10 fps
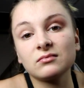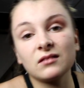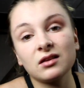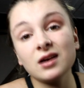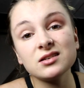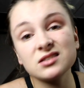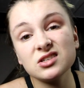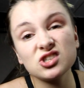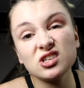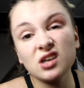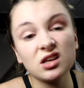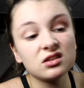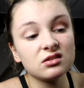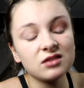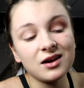That is literally like,
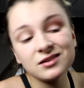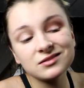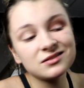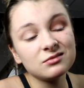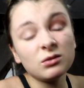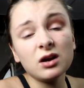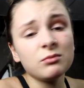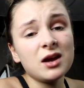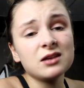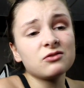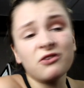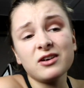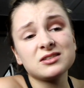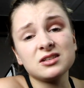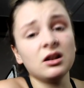that is my main
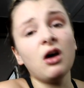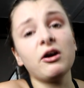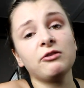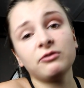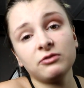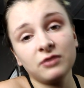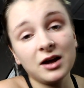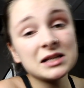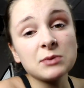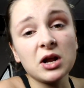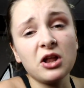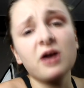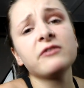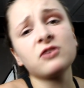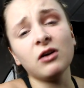advice to life. That is my
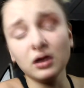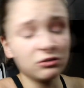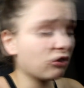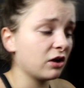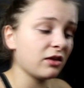life guide right